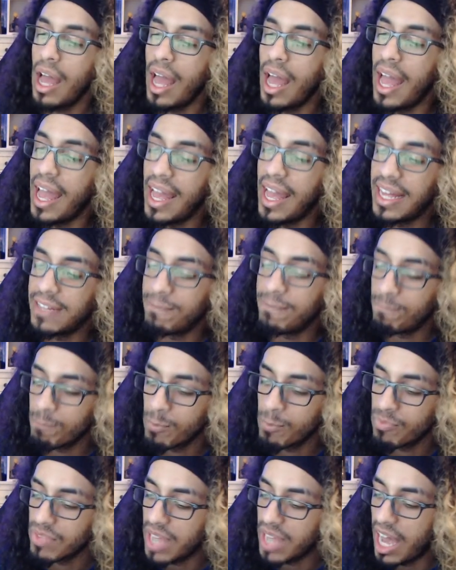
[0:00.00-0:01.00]
And
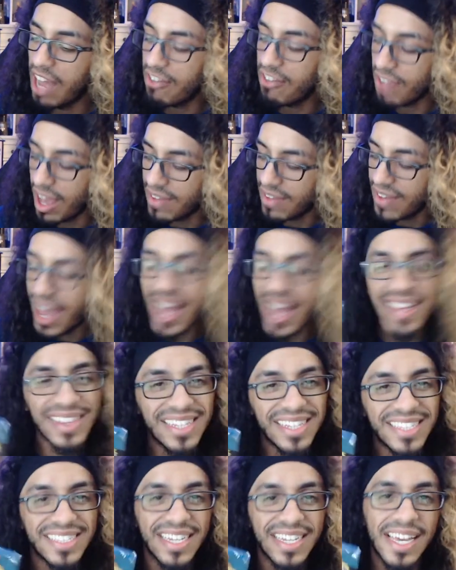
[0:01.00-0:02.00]
I've, I've had
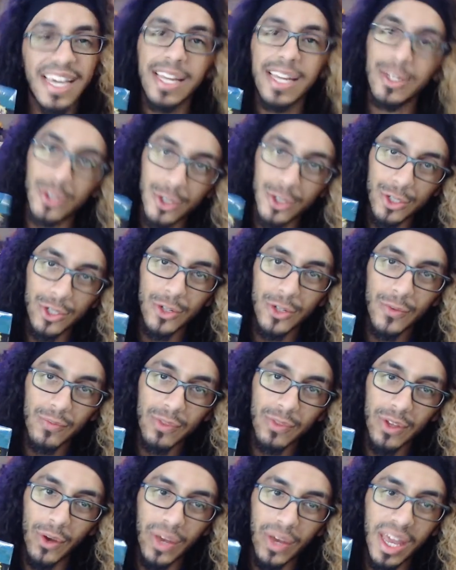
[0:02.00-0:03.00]
this itch,
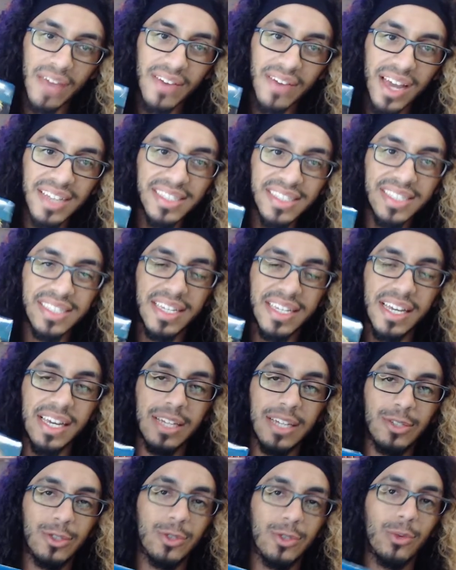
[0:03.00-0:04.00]
okay? I've had this
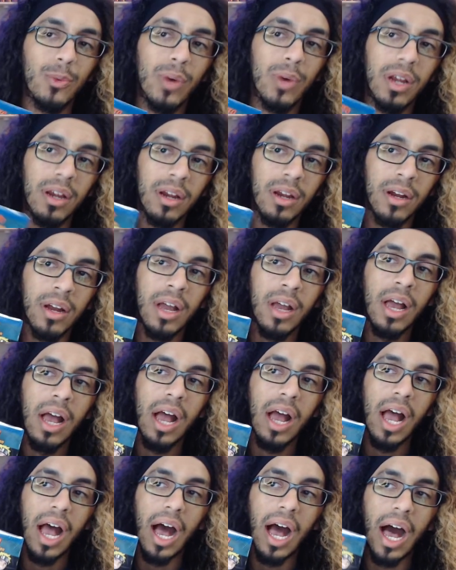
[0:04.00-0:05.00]
itch where
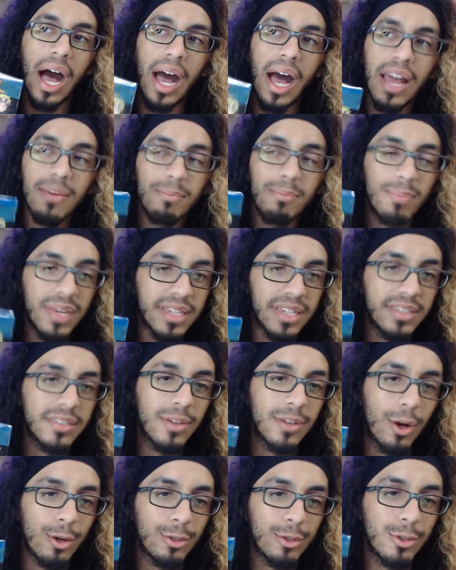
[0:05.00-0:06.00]
I miss
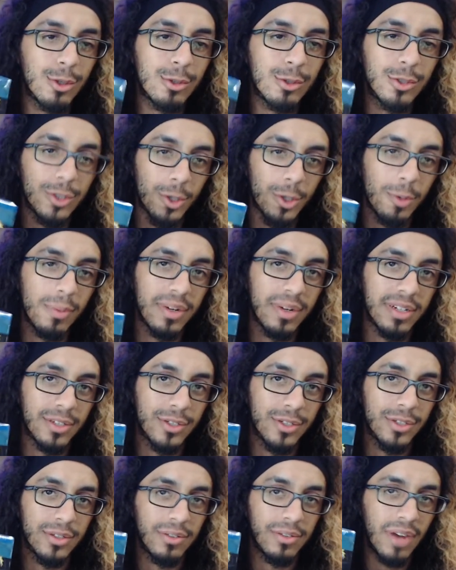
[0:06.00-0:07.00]
Naruto so
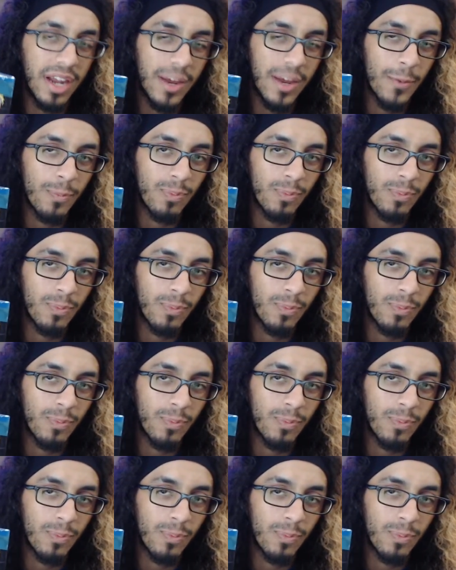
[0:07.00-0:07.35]
much, right?